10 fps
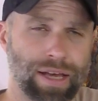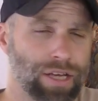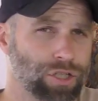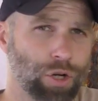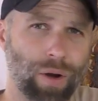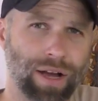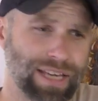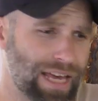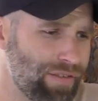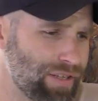So I
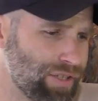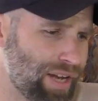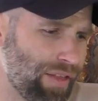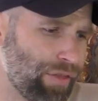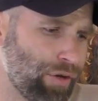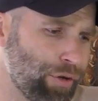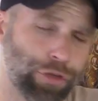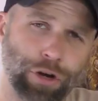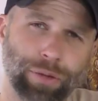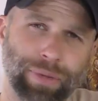gave it another
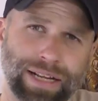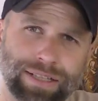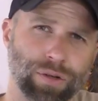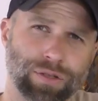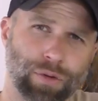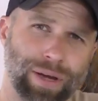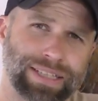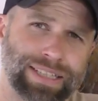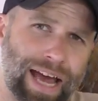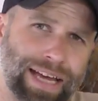30 minutes. So
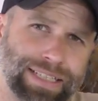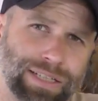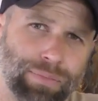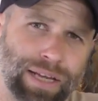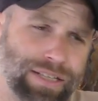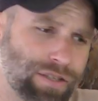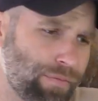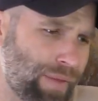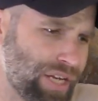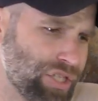at 90 minutes of
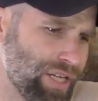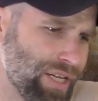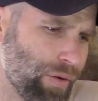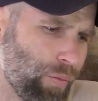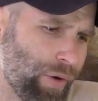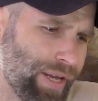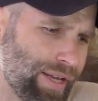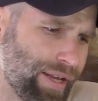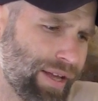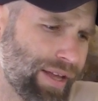mashing,
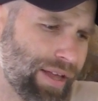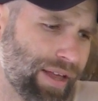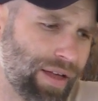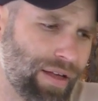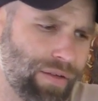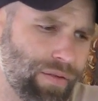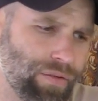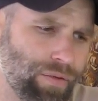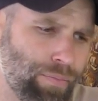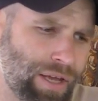we
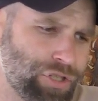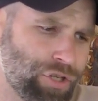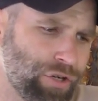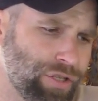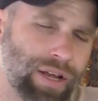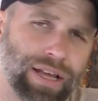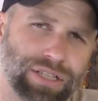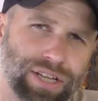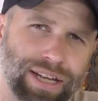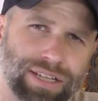measured
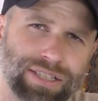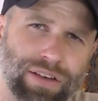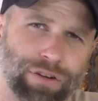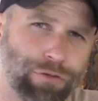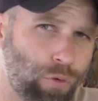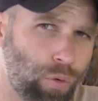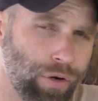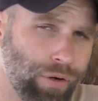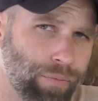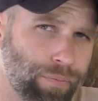
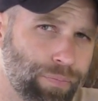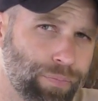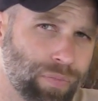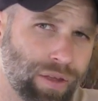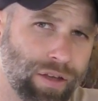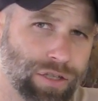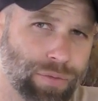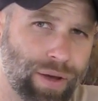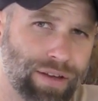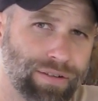1074.
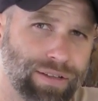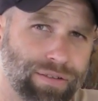So we had